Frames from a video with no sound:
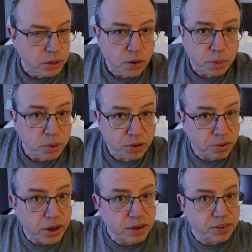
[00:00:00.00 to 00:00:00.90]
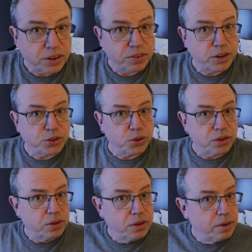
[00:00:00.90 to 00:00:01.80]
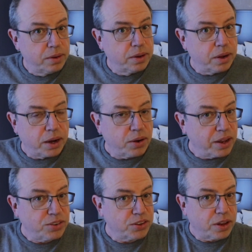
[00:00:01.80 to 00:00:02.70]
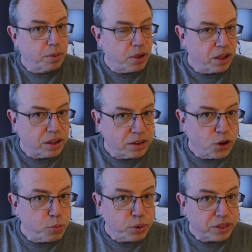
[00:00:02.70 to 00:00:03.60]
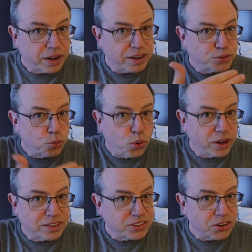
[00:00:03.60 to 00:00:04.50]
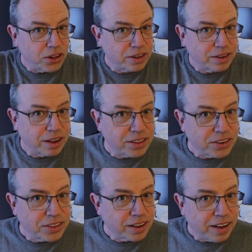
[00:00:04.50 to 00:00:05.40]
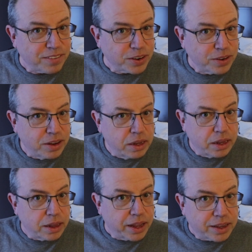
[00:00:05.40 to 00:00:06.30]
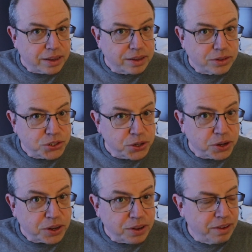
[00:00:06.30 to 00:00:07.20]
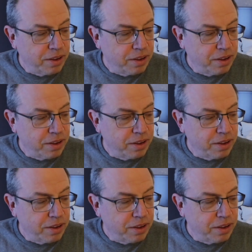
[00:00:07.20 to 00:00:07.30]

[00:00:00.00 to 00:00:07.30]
You know, I'm a creative individual. I don't have just a notebook that has one solid color on the cover, like a schnook.